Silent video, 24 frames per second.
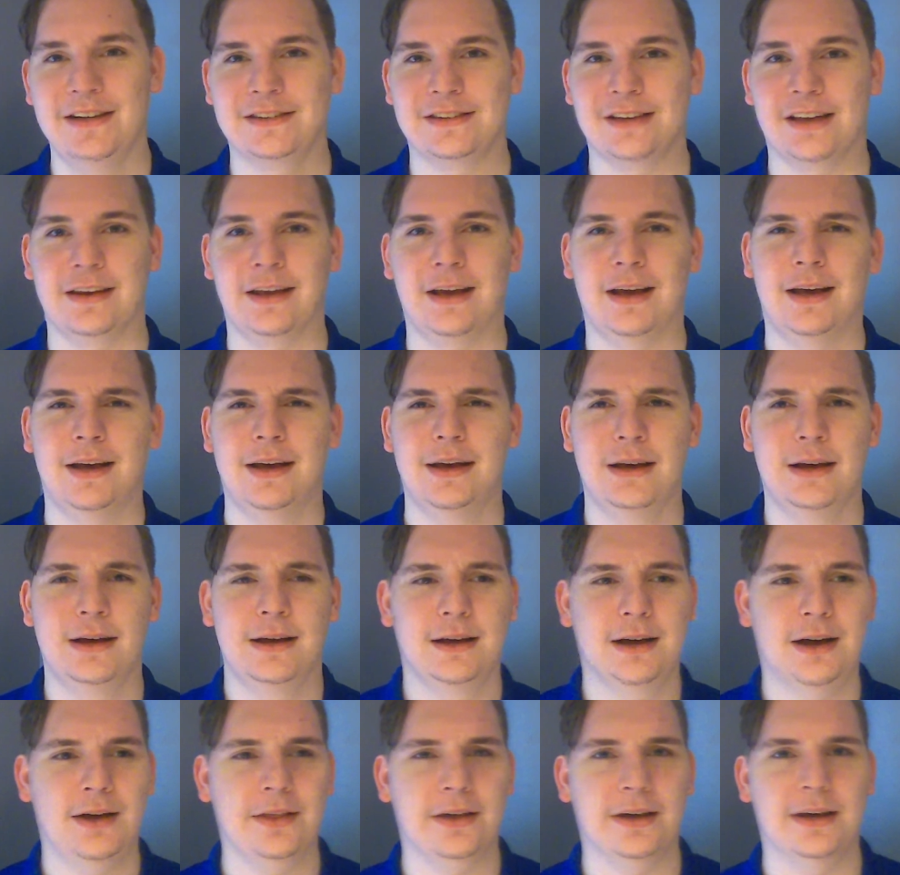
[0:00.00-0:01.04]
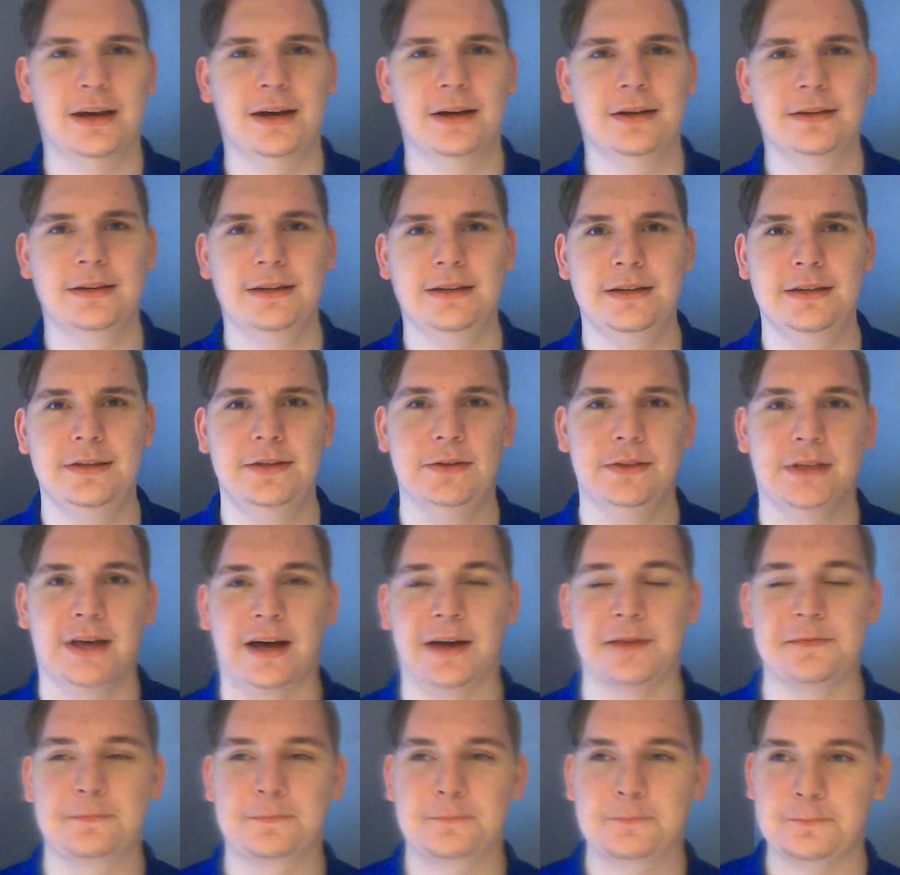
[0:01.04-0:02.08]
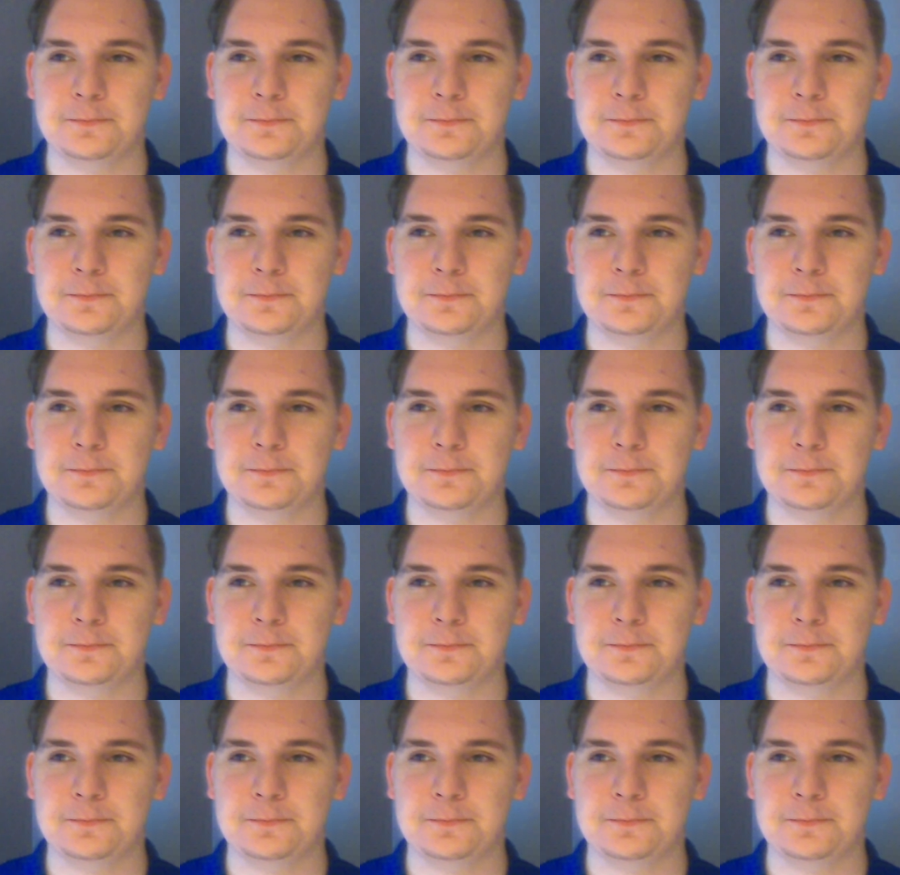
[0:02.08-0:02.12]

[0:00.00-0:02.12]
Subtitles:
said, "How the hell did he do that?"